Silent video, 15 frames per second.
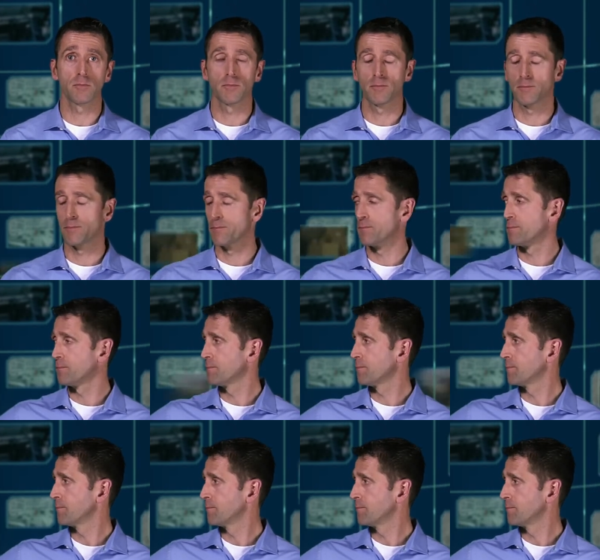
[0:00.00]

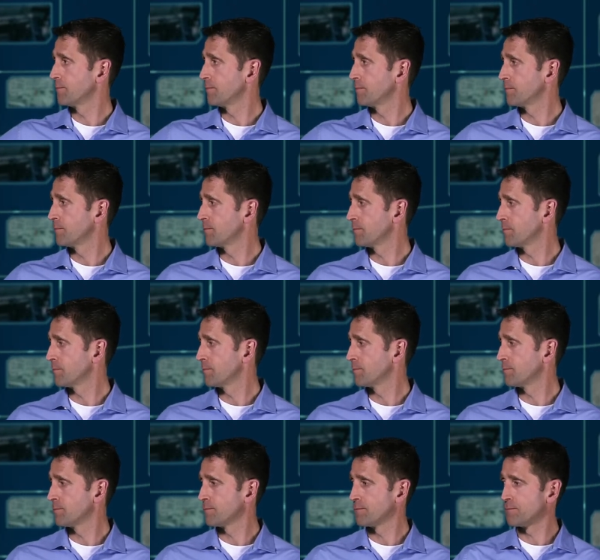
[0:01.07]

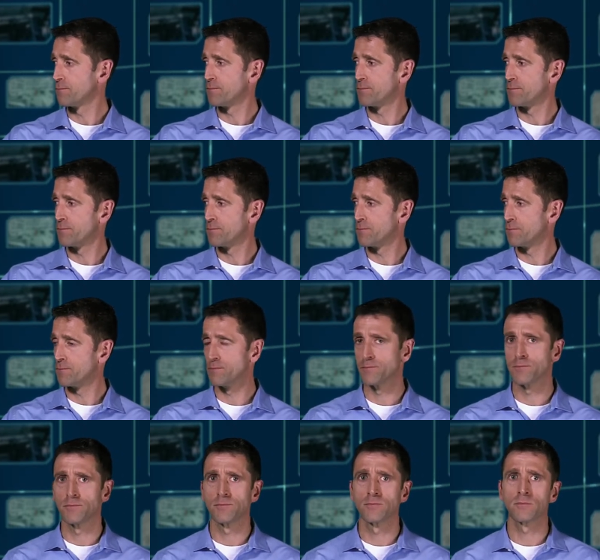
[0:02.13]

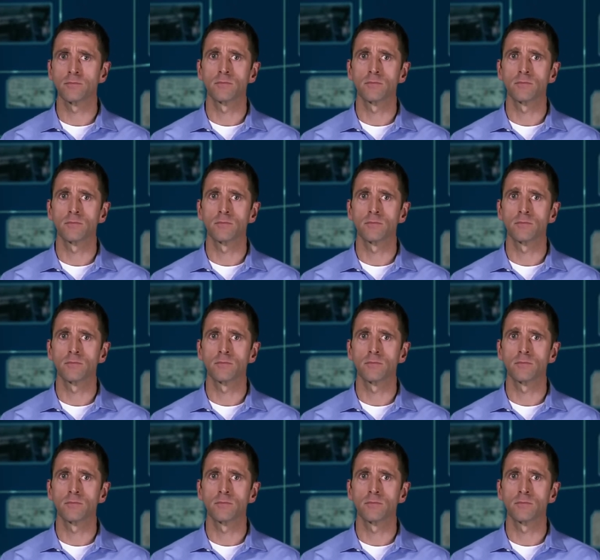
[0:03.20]
Nobody speaks.